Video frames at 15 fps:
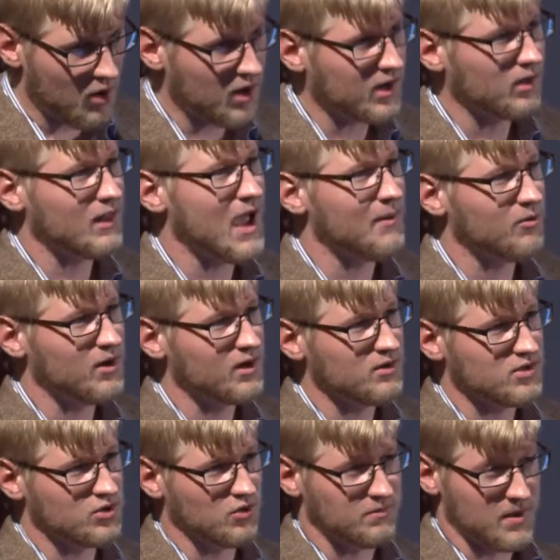
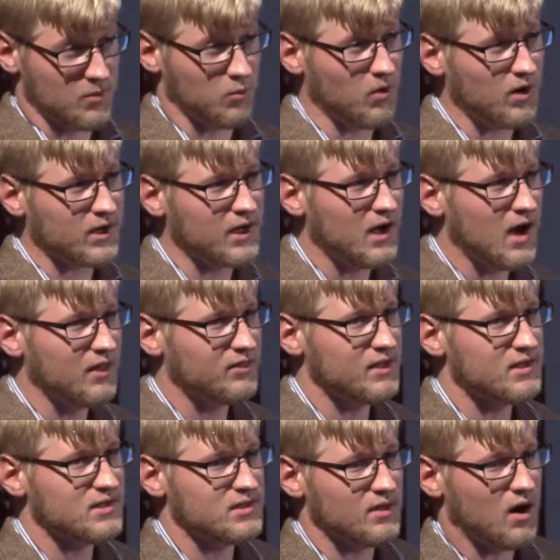collaborators who have been working on
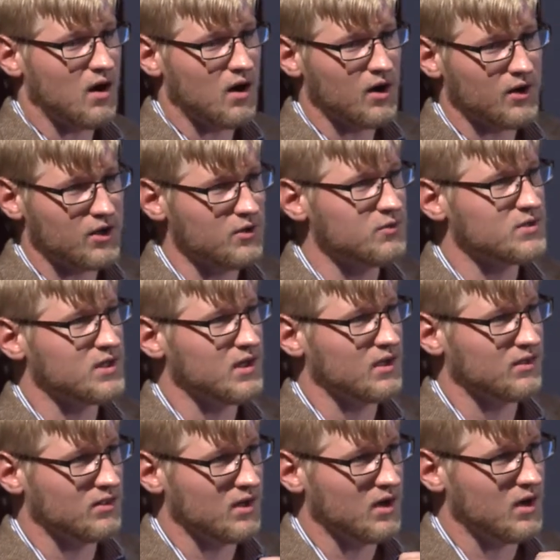this are
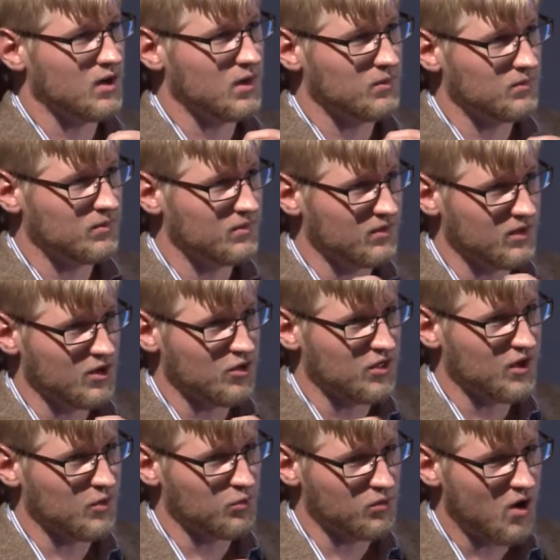using the
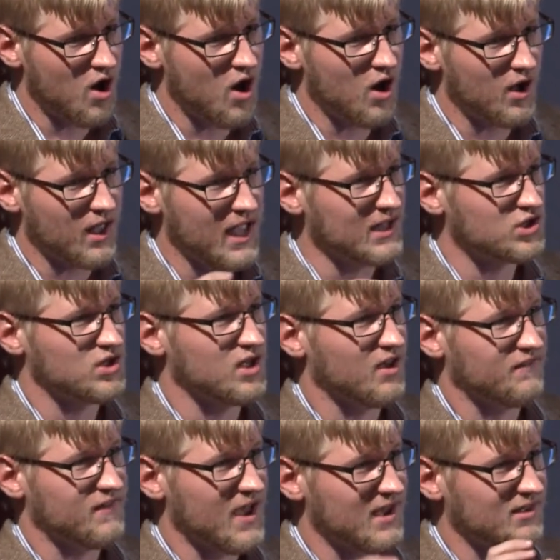raw
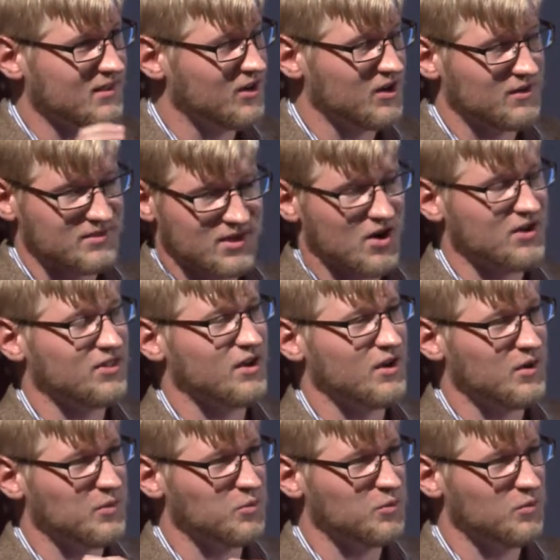HDFS, or sorry,
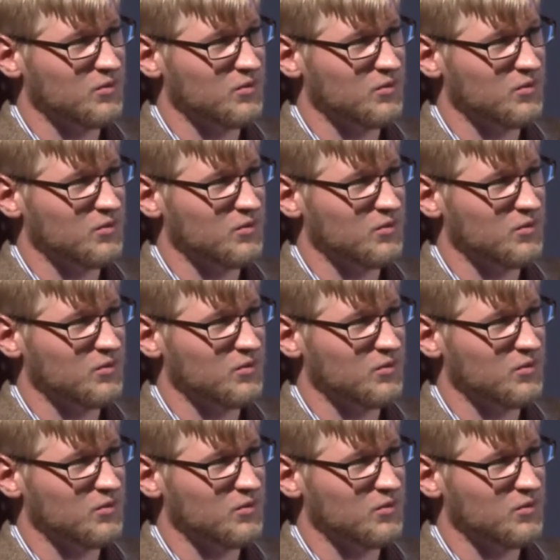the